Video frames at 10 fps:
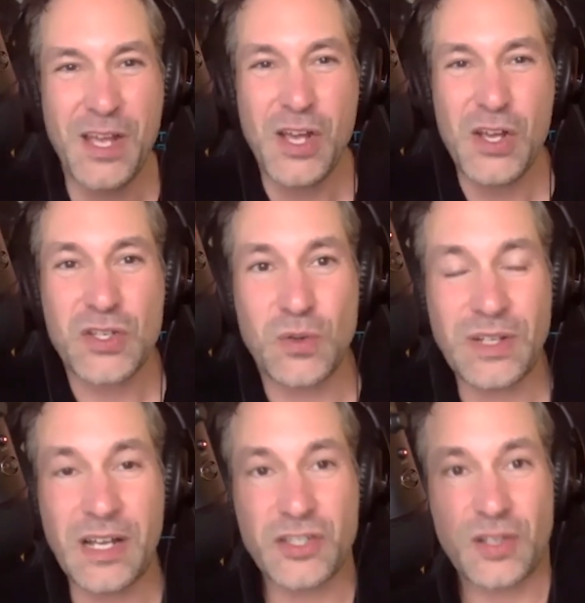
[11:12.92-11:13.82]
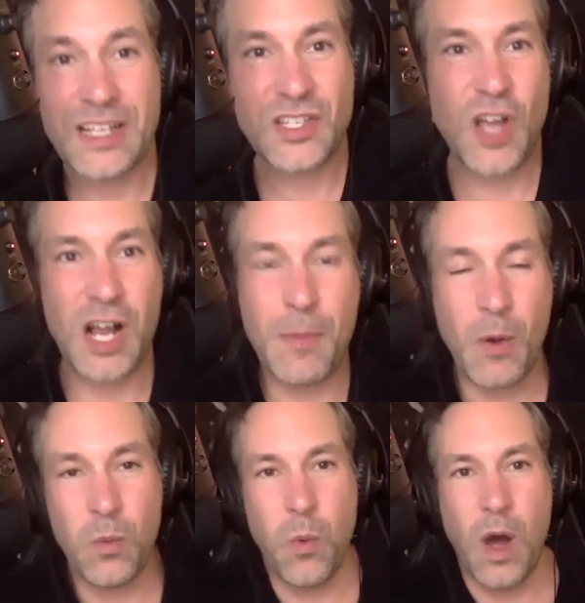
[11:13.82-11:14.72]
So let's talk about
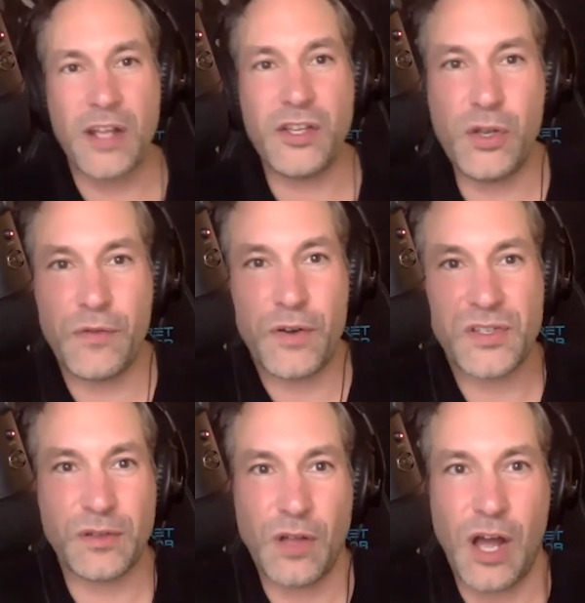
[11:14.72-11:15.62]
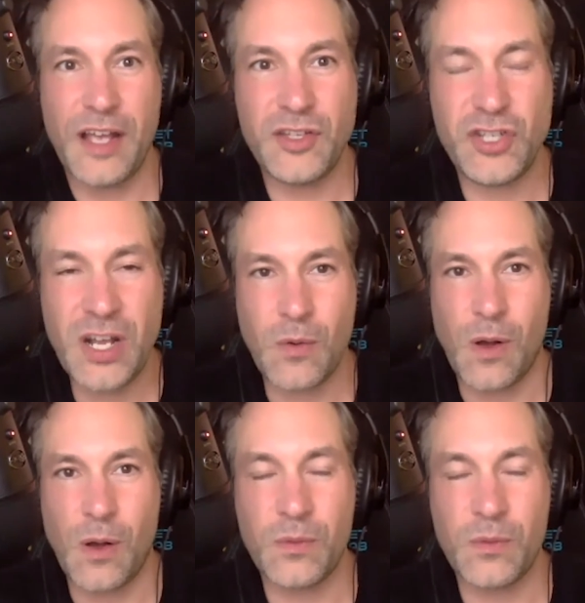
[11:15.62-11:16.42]
one universal law in general.